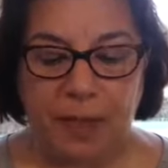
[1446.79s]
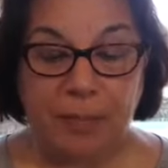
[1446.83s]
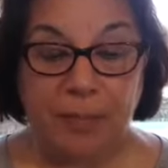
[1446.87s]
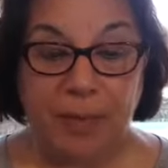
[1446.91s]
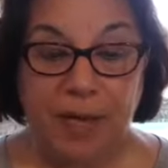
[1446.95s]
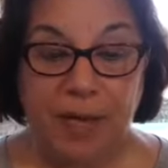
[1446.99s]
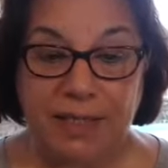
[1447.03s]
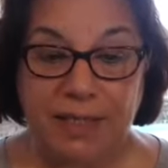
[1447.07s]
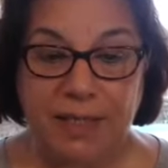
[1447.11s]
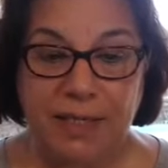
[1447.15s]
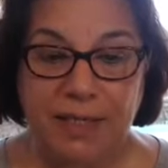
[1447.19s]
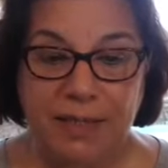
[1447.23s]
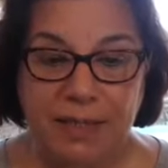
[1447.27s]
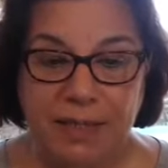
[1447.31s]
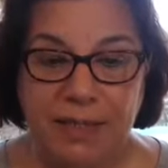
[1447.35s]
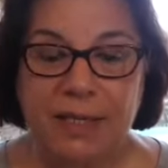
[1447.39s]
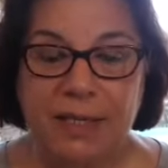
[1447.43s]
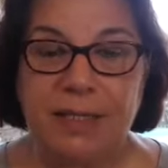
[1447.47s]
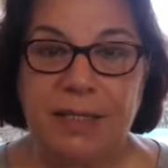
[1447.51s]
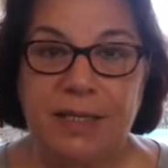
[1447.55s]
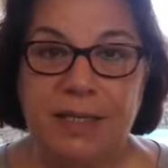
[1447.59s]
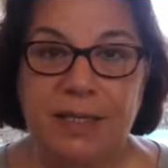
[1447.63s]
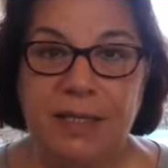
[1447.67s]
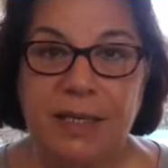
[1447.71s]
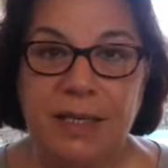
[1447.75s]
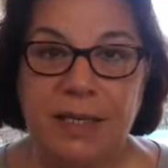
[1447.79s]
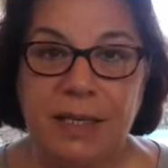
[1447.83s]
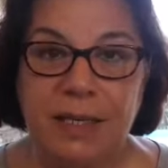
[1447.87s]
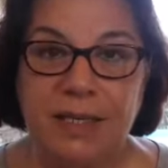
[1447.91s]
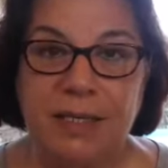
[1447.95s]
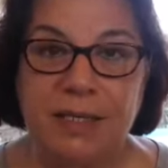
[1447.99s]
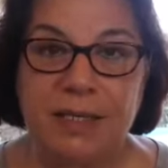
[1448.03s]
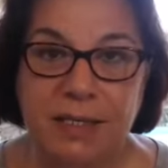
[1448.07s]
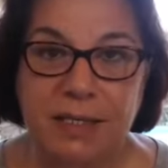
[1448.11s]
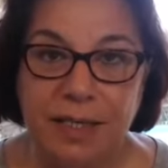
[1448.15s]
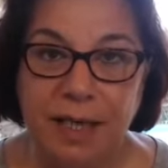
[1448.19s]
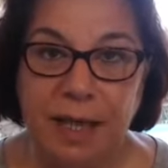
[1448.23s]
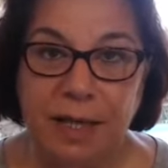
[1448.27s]
but it is
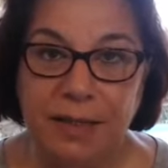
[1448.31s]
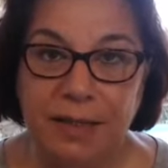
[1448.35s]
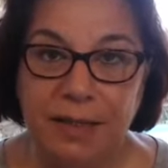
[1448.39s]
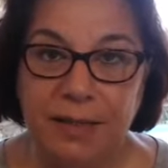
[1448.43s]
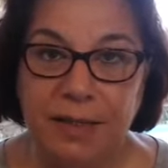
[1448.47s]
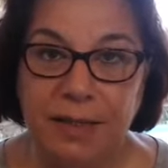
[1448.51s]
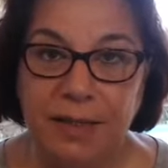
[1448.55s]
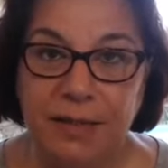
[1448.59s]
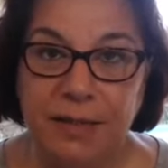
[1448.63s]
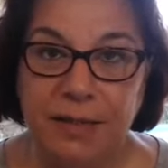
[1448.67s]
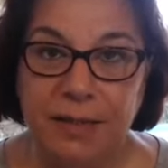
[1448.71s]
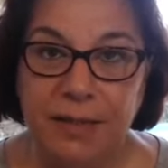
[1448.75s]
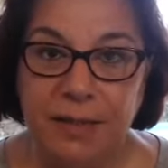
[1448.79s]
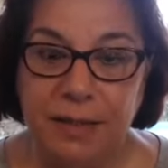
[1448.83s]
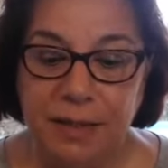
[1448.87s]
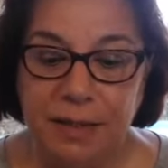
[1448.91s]
exciting.